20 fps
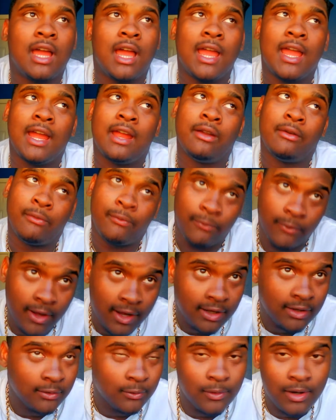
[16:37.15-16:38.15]
I had
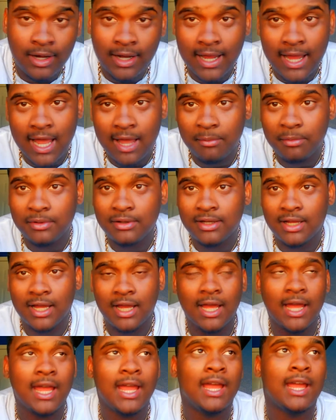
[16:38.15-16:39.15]
fun while it happened.
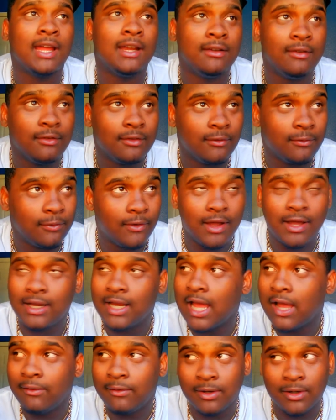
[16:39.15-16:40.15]
I had
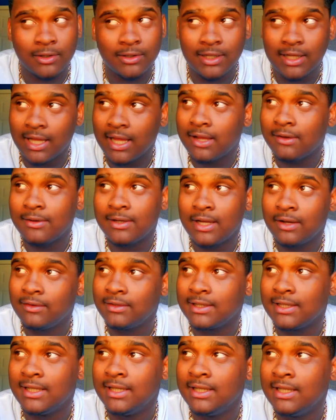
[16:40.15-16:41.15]
fun having all the clout and
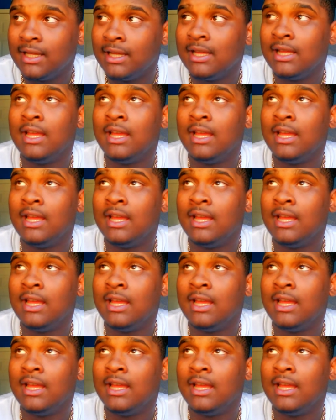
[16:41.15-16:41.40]
everything.